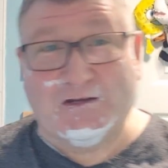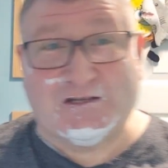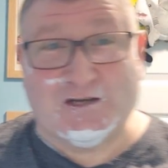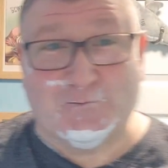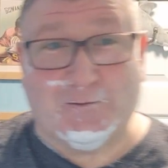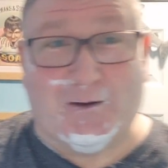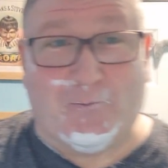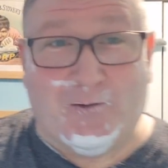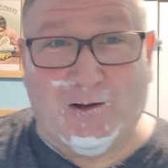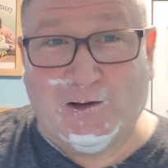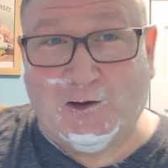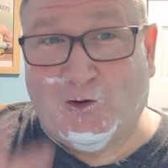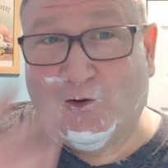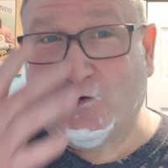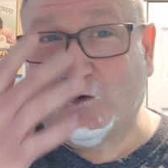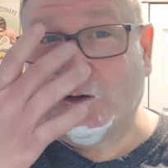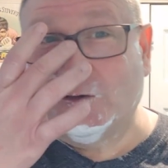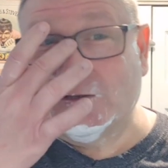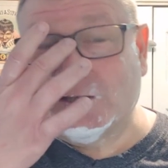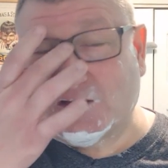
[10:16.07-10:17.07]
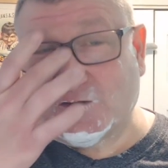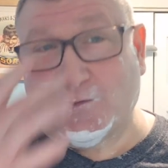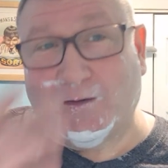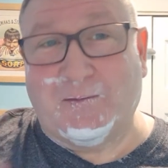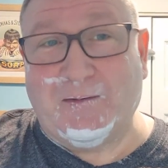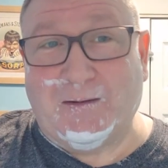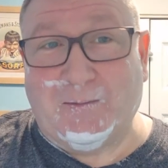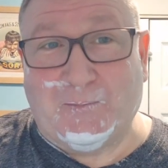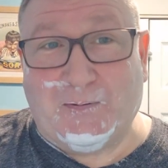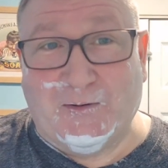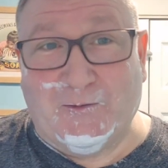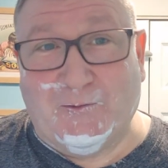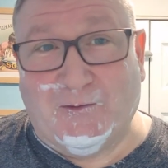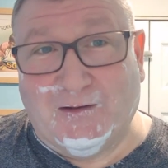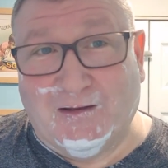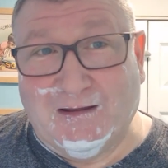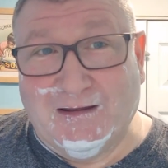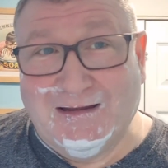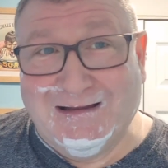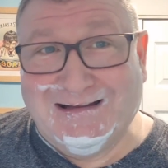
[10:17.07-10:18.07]
to our local swimming
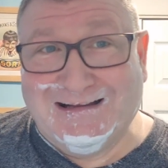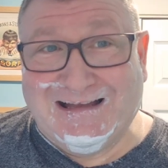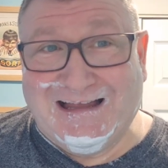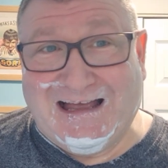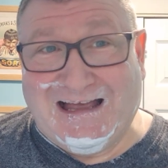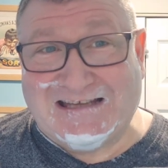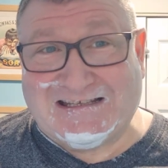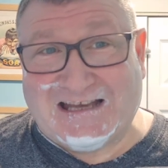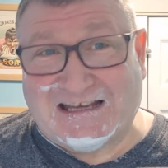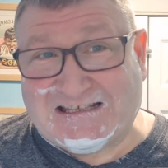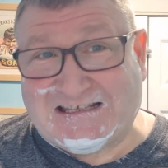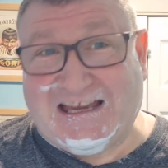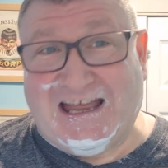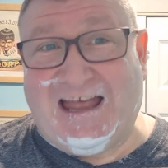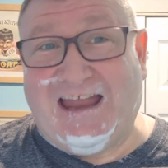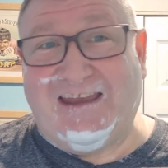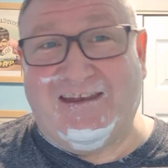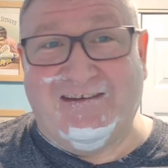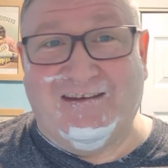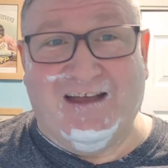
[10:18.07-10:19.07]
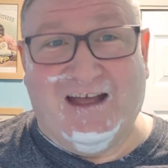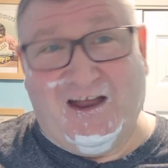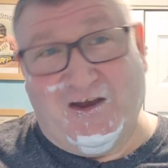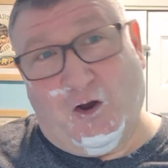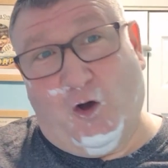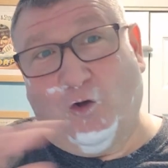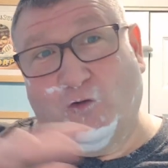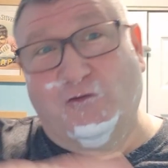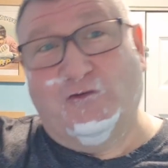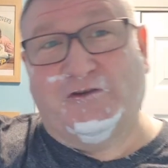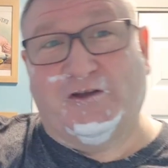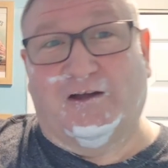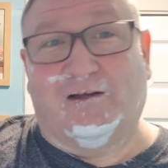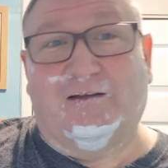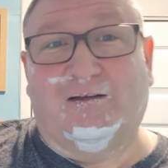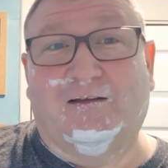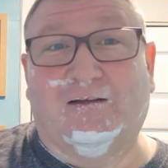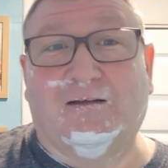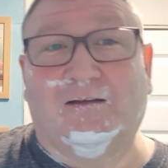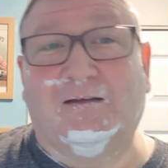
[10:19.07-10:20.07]
pool as a 10 and under,
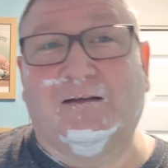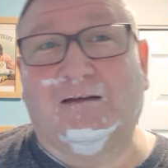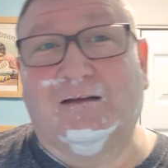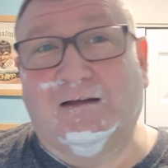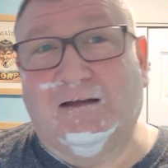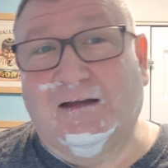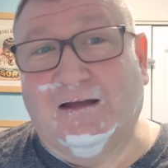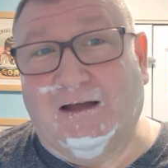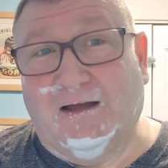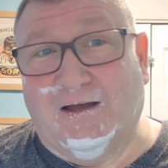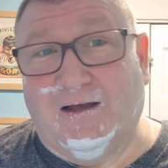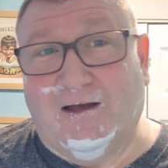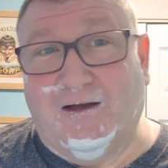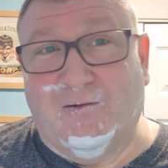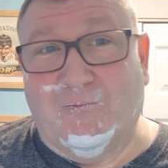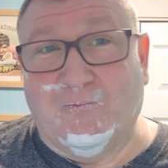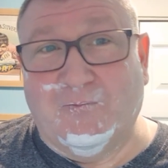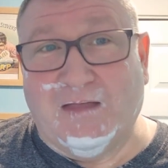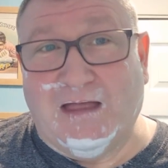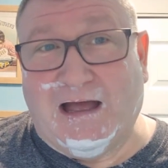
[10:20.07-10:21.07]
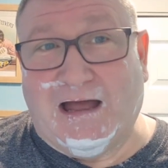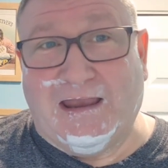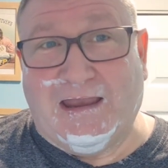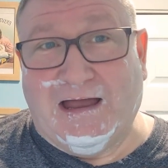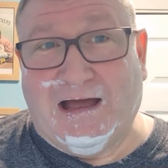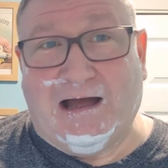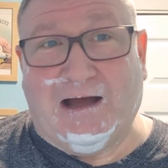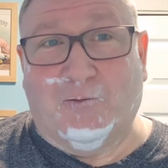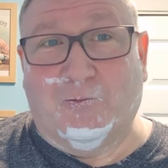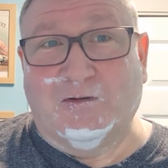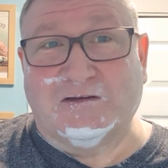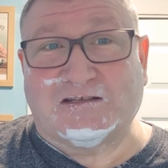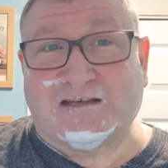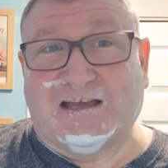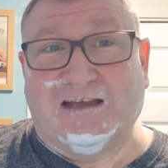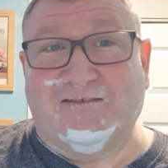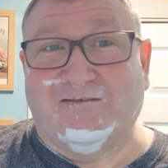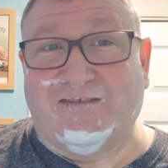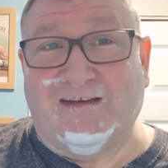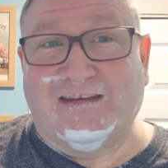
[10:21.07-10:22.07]
and I was
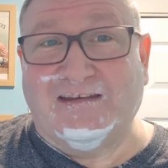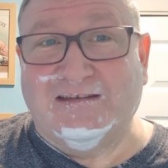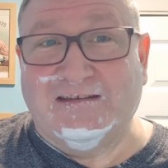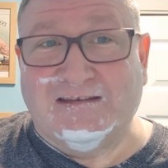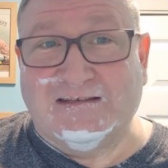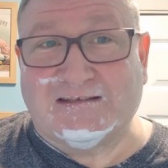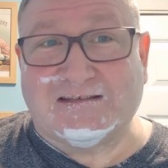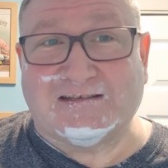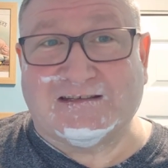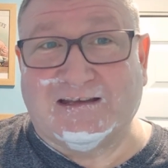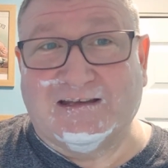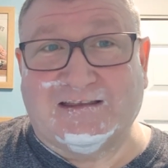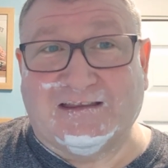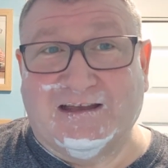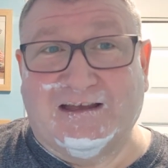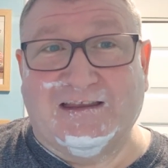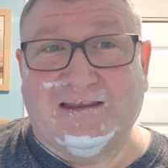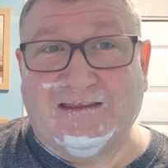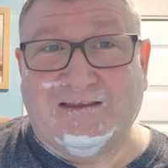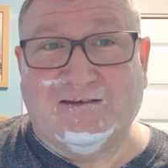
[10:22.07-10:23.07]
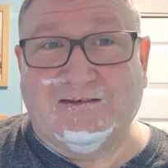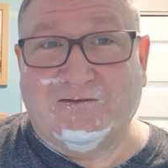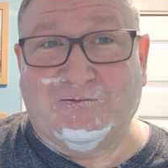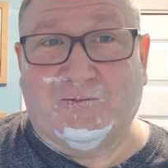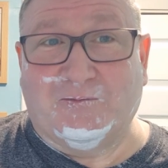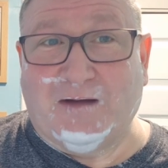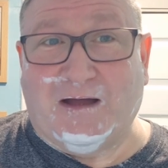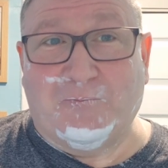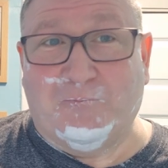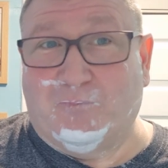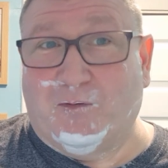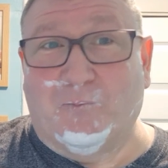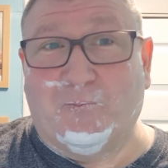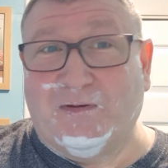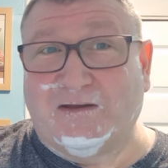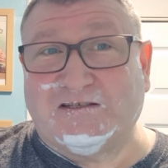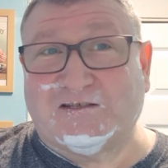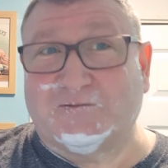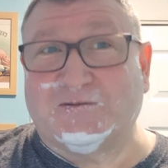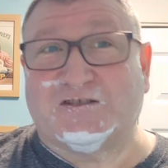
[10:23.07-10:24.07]
convinced that I'd bump
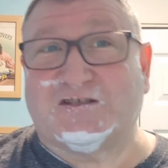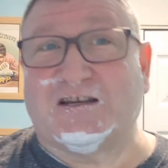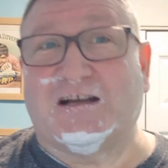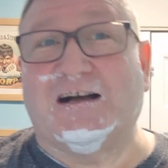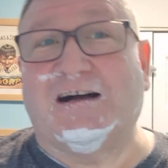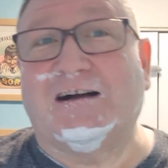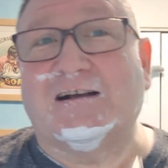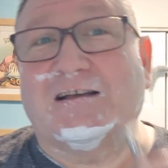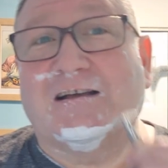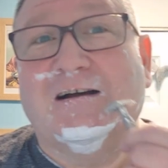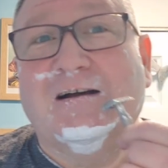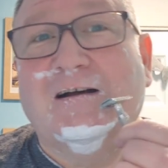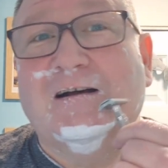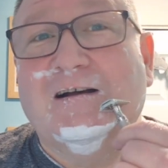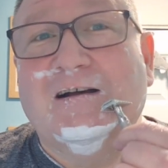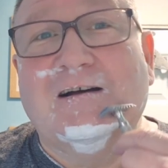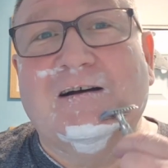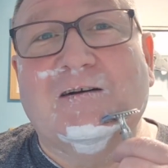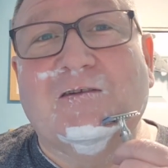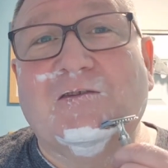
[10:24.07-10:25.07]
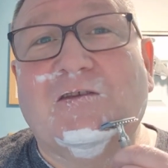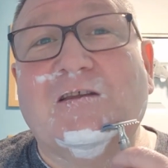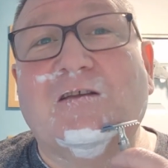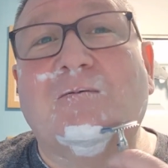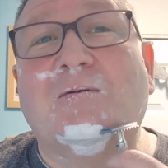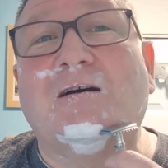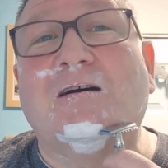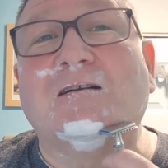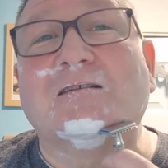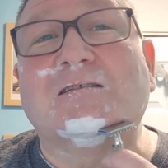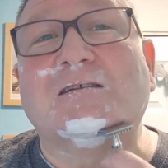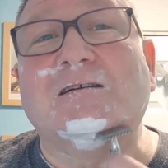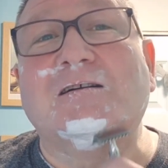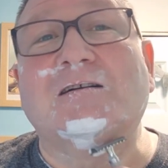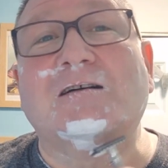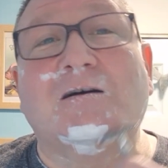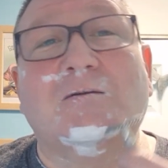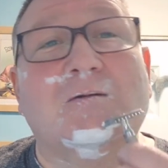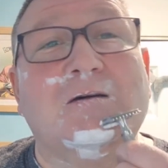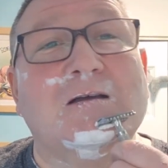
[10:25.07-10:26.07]
into a shark under the water.
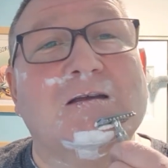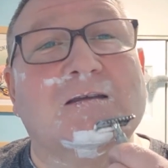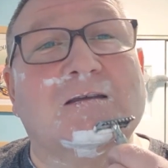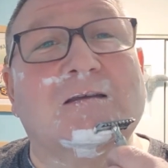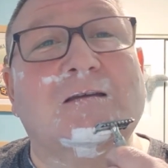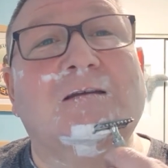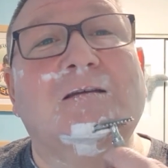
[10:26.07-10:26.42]
I was.